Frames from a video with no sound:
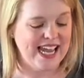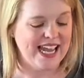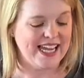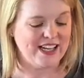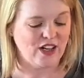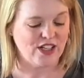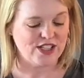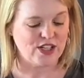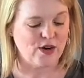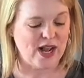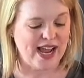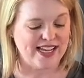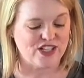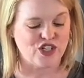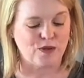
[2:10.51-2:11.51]
It also
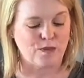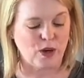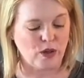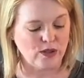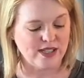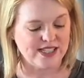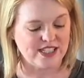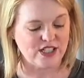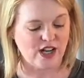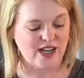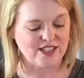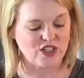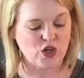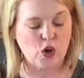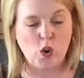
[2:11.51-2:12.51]
has chipotle
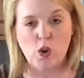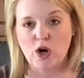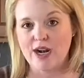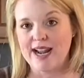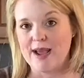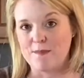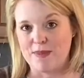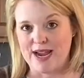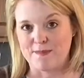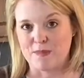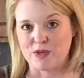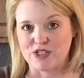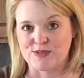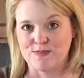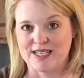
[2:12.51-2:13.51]
sauce, corn, and
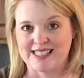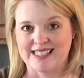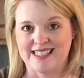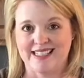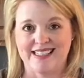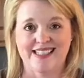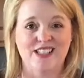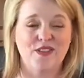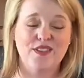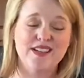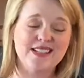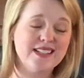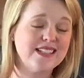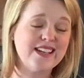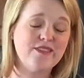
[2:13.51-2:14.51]
peppers mixed in. So this
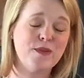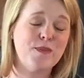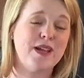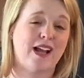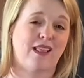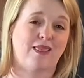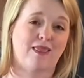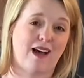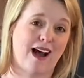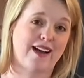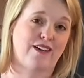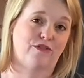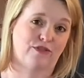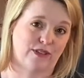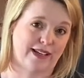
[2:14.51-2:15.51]
is giving me a lot
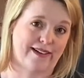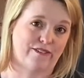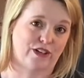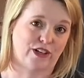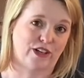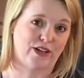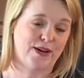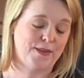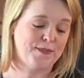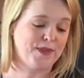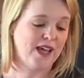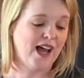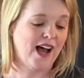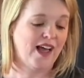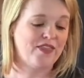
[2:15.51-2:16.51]
of flavor.
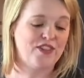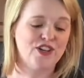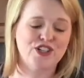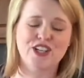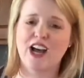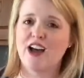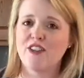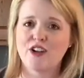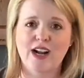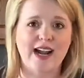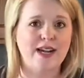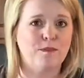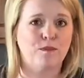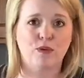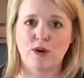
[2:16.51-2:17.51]
There's other kind
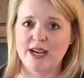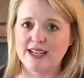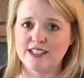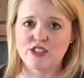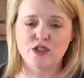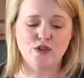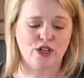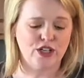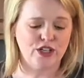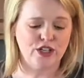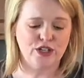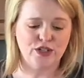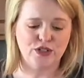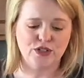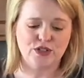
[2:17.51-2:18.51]
of brands you could
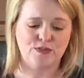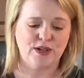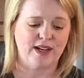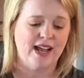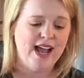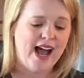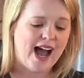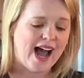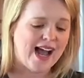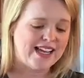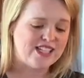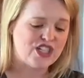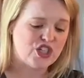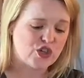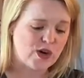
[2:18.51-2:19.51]
use, but I
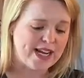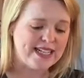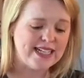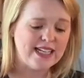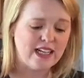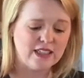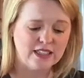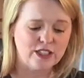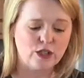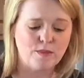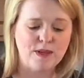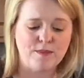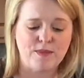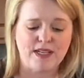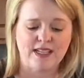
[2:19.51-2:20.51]
strained it a little
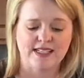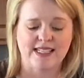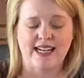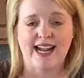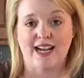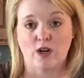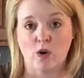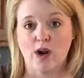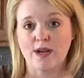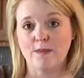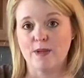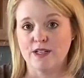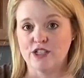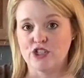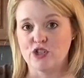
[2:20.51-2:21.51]
bit because it had quite a
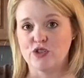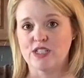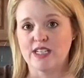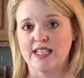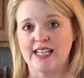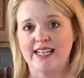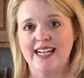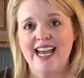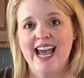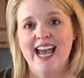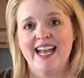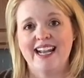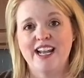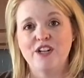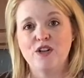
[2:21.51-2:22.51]
bit of juice in it,
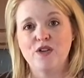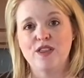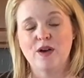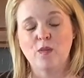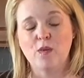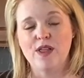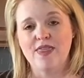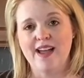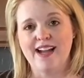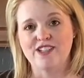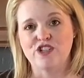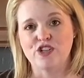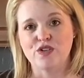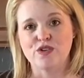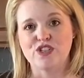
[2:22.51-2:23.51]
and I knew that when that
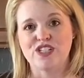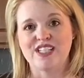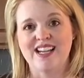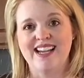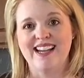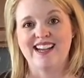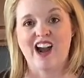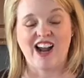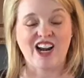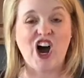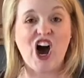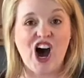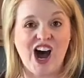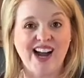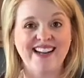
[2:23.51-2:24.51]
juice got
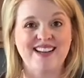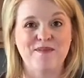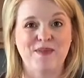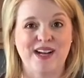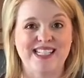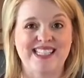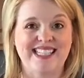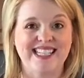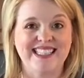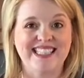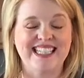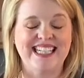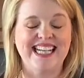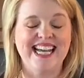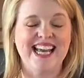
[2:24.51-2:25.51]
hot in my
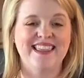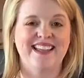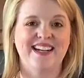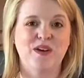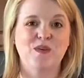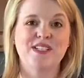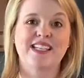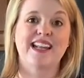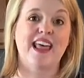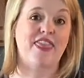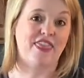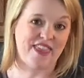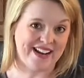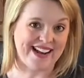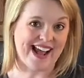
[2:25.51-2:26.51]
skillet that it was gonna
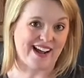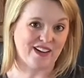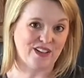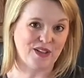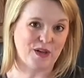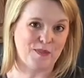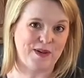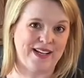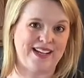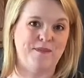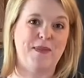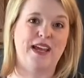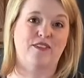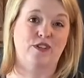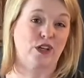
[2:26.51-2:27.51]
thin out a little bit and
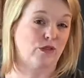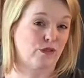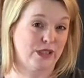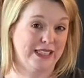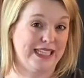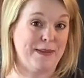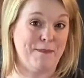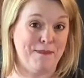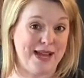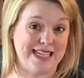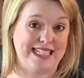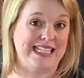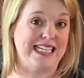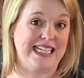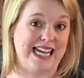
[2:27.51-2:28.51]
make for a really
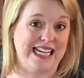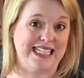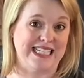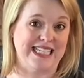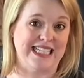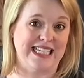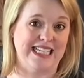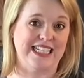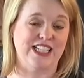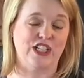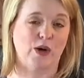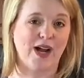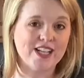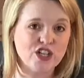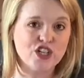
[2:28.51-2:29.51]
messy quesadilla. So
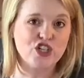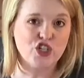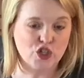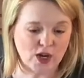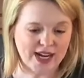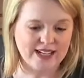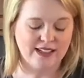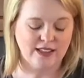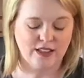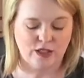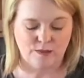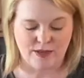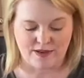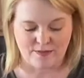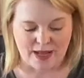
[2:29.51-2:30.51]
I just strained a little
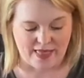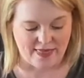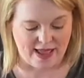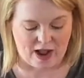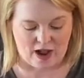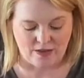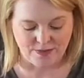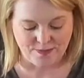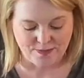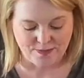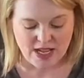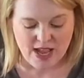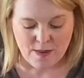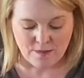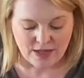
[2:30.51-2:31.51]
bit of that out.
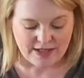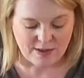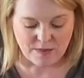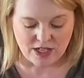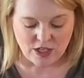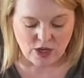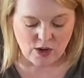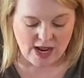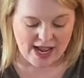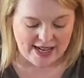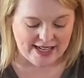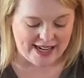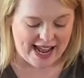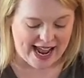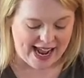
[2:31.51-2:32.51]
But I'm gonna go ahead
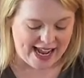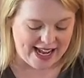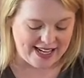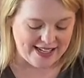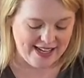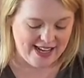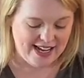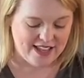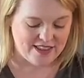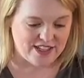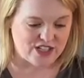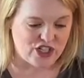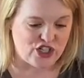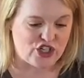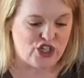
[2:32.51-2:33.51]
and add
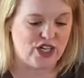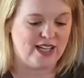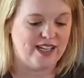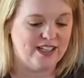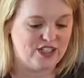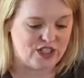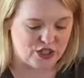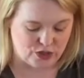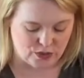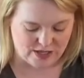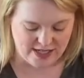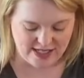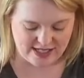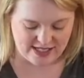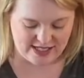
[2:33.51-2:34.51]
this chicken to
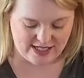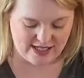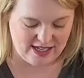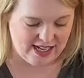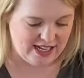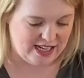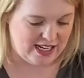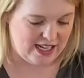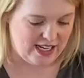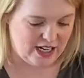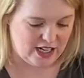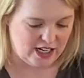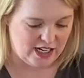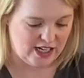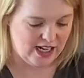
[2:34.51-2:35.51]
it
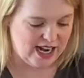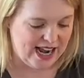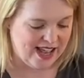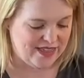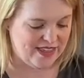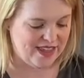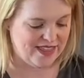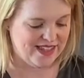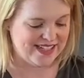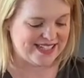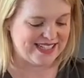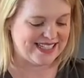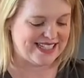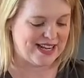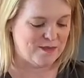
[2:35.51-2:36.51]
here. And then this
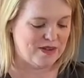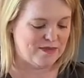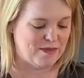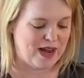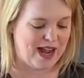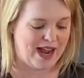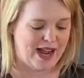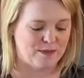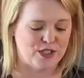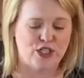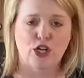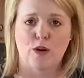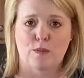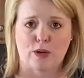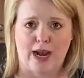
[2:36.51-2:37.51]
is some of my, I'm
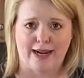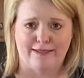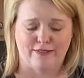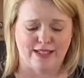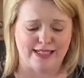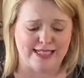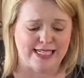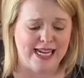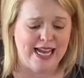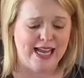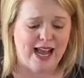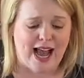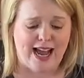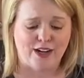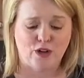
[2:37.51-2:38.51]
so proud of this.
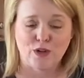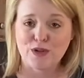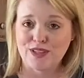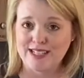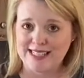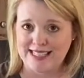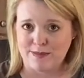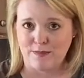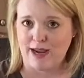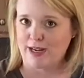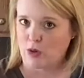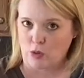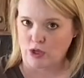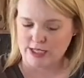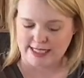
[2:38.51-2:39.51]
I grew this in my
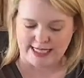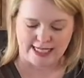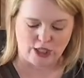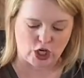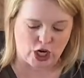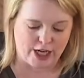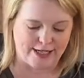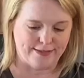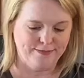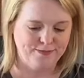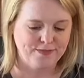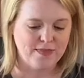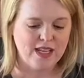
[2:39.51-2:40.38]
quarantine garden.